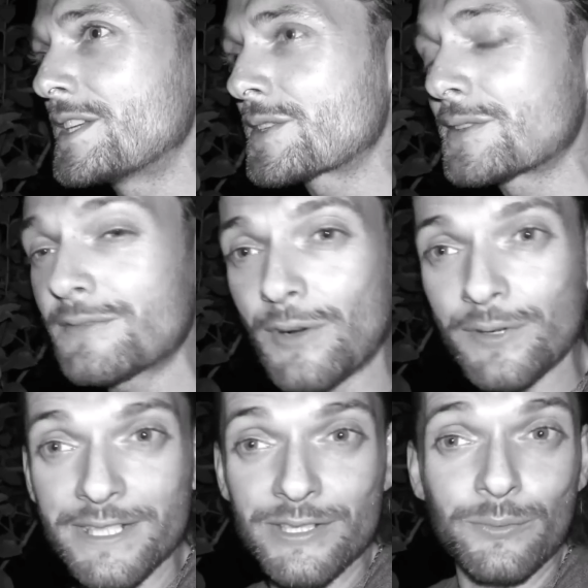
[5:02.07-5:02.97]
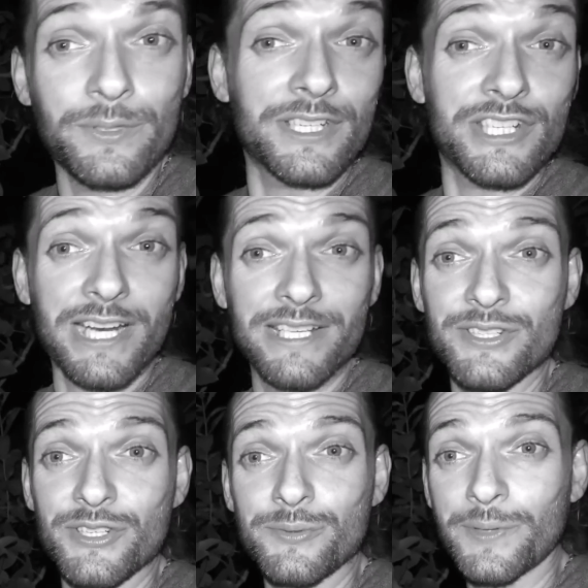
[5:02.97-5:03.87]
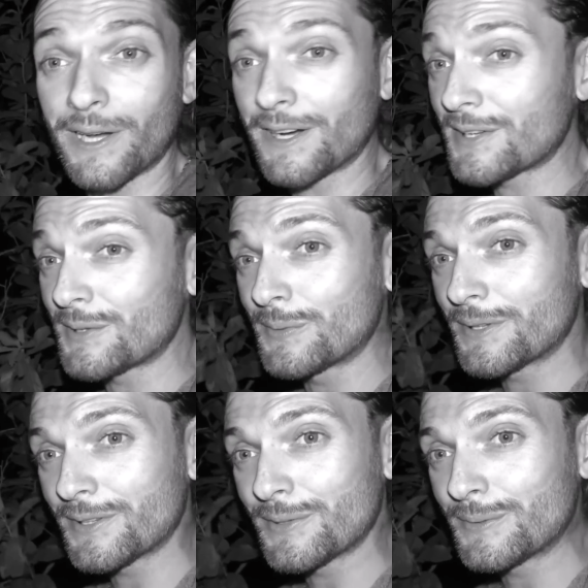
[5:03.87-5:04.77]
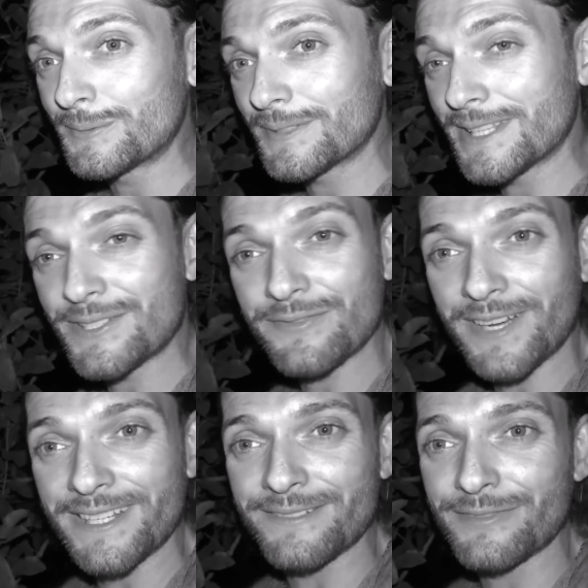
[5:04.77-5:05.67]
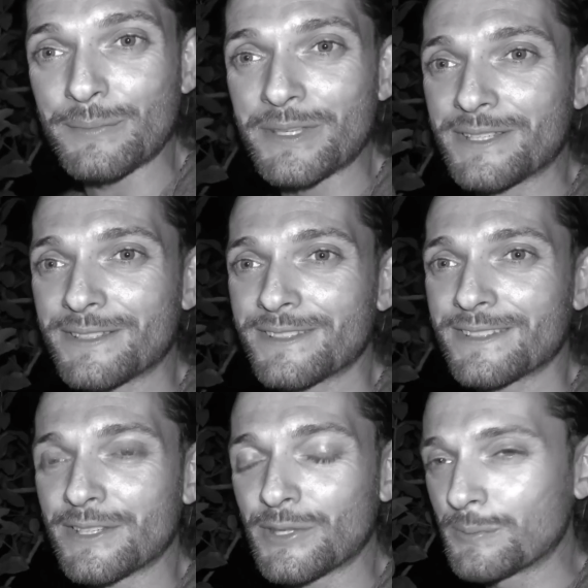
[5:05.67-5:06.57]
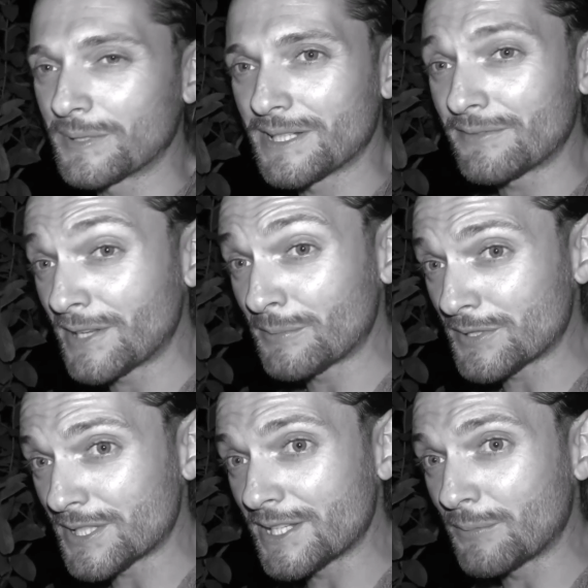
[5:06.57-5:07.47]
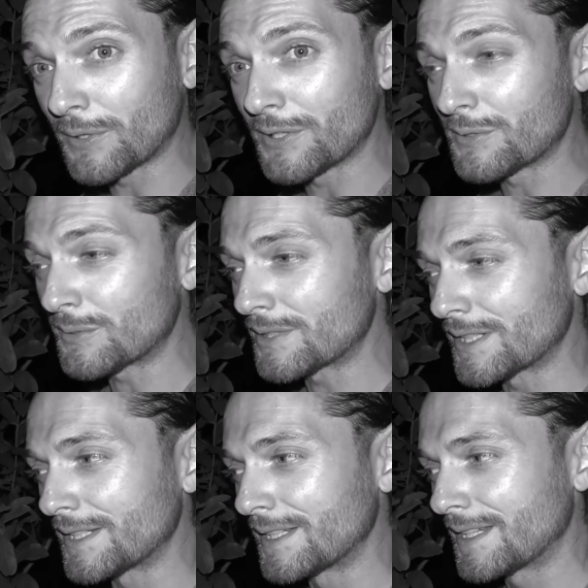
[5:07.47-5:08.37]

Son of God, I don't want to challenge you and argue with you. It's fine for me that you believe he was the one and only.